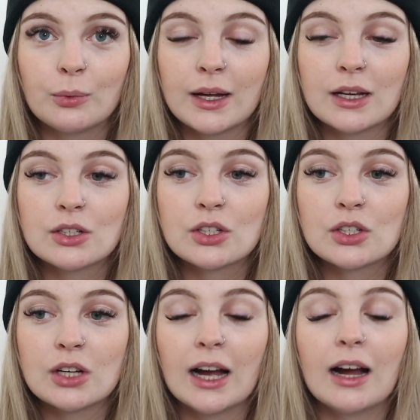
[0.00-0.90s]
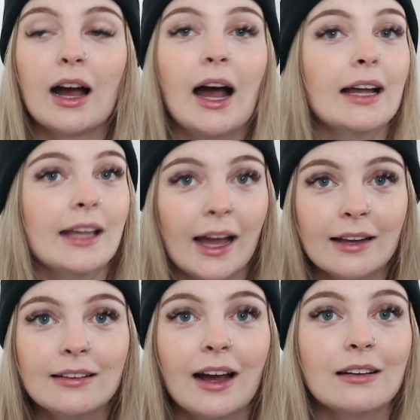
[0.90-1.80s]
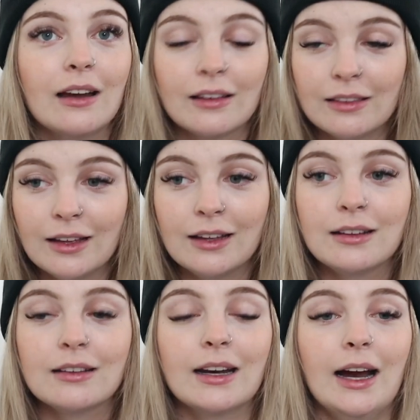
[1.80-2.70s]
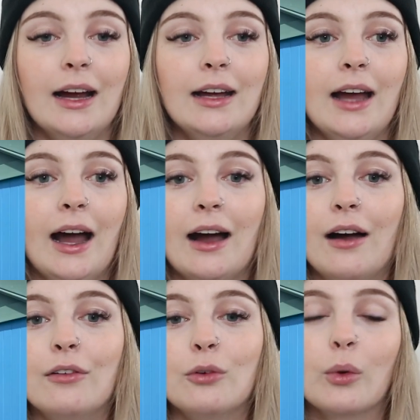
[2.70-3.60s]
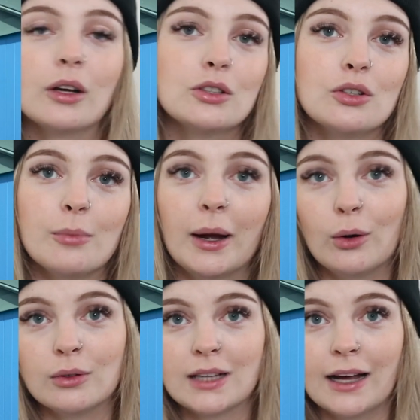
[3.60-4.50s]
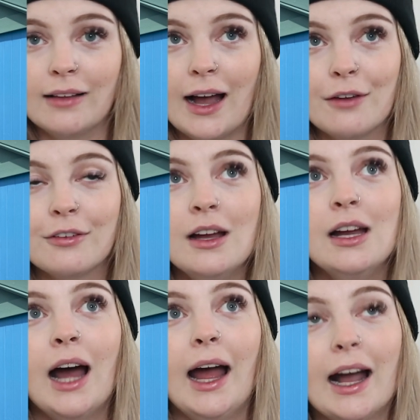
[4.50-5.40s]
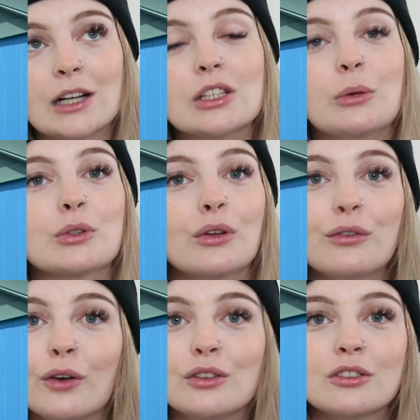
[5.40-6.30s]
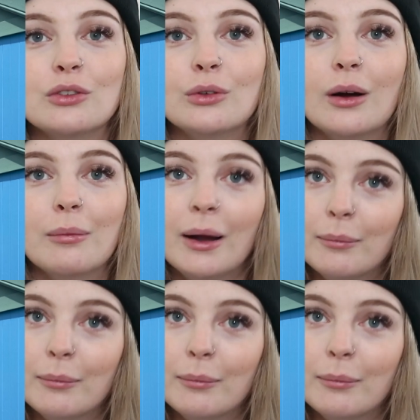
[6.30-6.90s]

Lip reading: which, again, another thing that I have wanted to do my whole entire life. I actually was on the phone to my